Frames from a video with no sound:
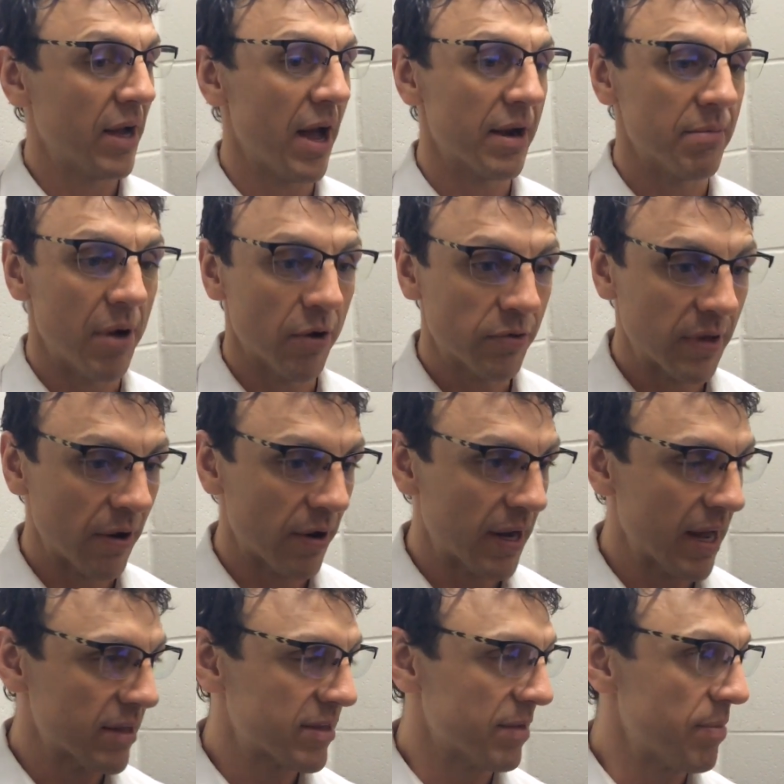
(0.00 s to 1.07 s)
got him out there
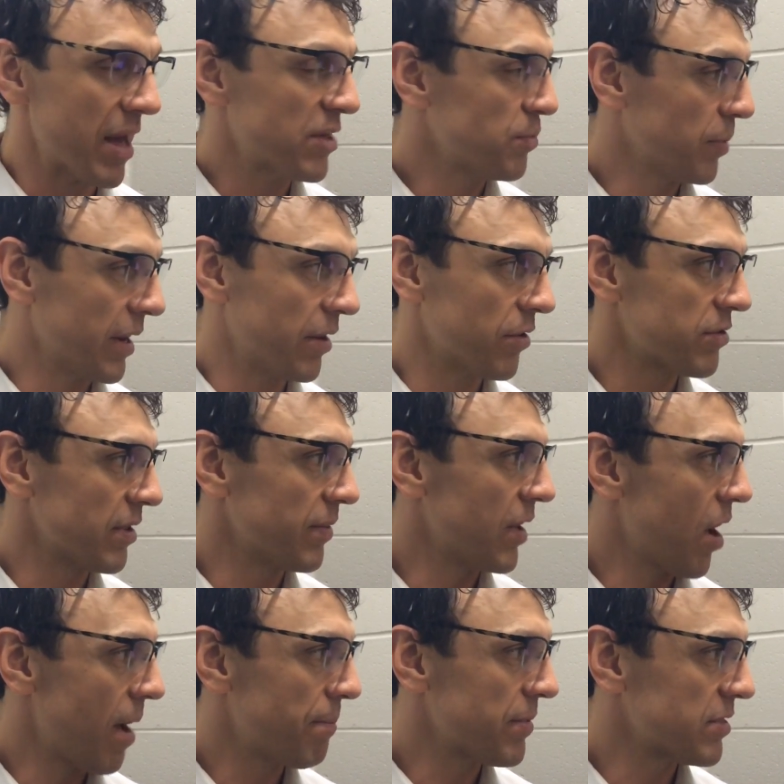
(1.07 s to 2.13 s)
against the best players on
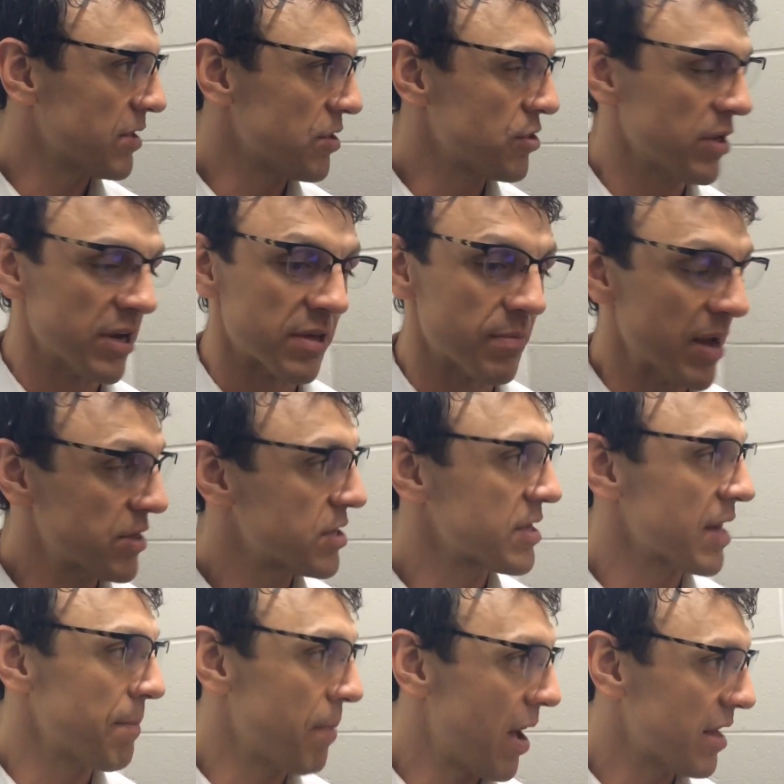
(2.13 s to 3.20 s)
the opposition as much
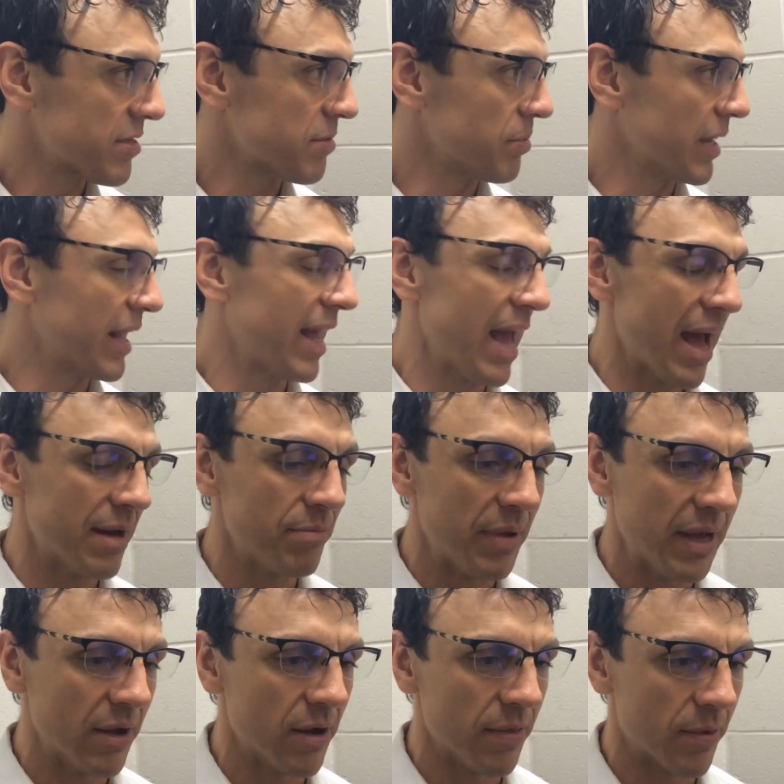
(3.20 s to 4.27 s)
as I possibly can,
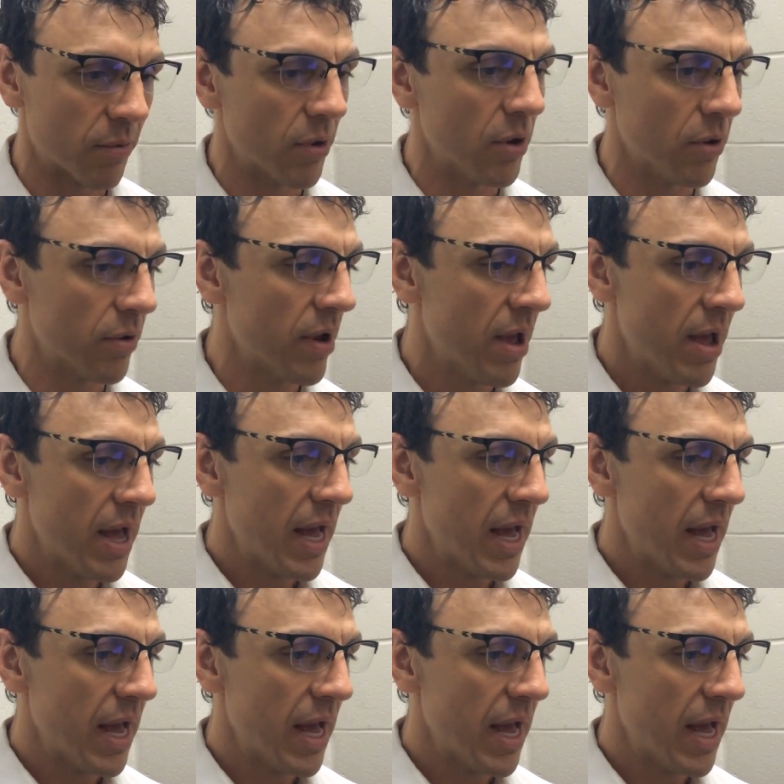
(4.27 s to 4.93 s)
being on the road,